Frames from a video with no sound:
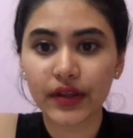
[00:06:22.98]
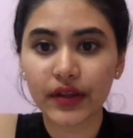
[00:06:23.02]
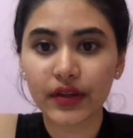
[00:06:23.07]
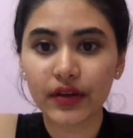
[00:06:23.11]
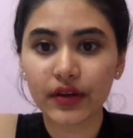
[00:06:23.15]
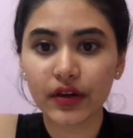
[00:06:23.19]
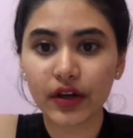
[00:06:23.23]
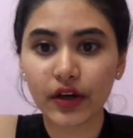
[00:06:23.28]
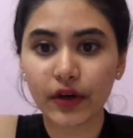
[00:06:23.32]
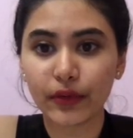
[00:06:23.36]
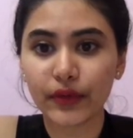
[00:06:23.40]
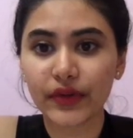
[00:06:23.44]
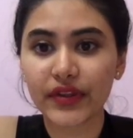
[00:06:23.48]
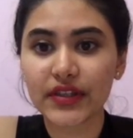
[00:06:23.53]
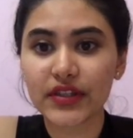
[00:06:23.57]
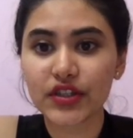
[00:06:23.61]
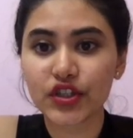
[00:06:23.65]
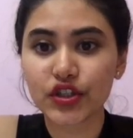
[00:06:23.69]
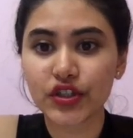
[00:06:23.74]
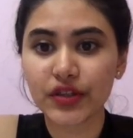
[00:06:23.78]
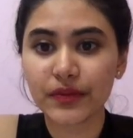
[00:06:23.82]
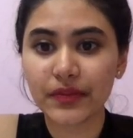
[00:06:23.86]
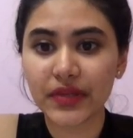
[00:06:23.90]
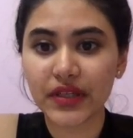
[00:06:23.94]
oh, this
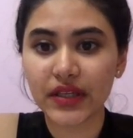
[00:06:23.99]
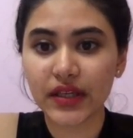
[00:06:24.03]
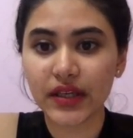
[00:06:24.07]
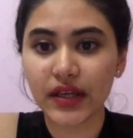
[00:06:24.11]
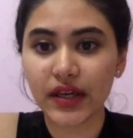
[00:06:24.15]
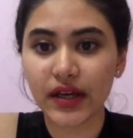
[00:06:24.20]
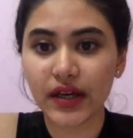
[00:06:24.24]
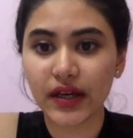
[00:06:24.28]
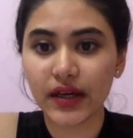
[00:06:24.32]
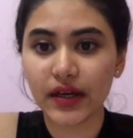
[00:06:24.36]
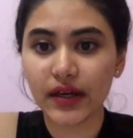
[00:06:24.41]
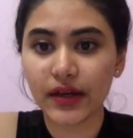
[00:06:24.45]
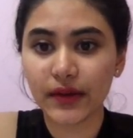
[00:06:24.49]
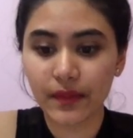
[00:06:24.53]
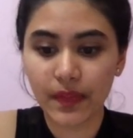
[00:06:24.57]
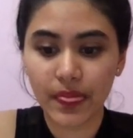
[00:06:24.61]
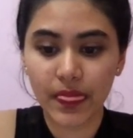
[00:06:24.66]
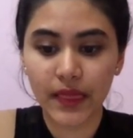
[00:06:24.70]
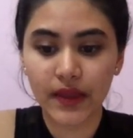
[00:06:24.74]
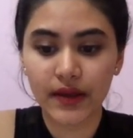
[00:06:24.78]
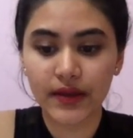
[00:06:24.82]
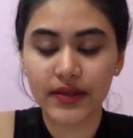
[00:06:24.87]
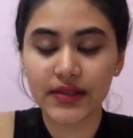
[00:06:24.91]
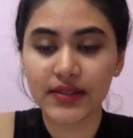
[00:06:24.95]
should be uh,
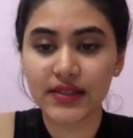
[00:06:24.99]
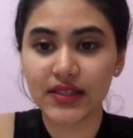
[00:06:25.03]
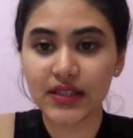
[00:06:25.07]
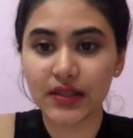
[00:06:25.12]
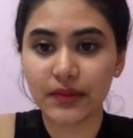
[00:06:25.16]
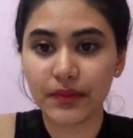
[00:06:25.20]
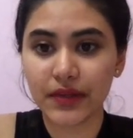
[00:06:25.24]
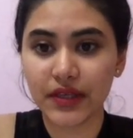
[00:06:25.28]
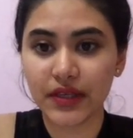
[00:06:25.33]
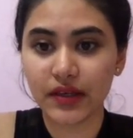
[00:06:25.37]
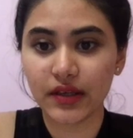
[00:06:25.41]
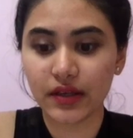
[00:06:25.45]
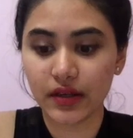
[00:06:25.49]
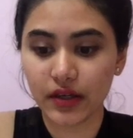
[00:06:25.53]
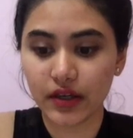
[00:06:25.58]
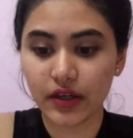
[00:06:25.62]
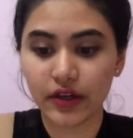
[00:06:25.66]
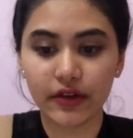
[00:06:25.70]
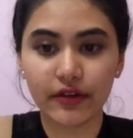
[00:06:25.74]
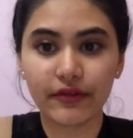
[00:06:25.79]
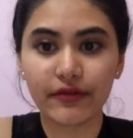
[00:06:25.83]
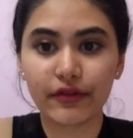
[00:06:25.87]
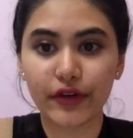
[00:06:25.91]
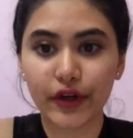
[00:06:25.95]
dp
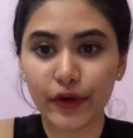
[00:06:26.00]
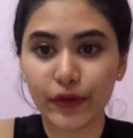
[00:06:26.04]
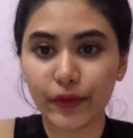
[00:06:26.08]
of row.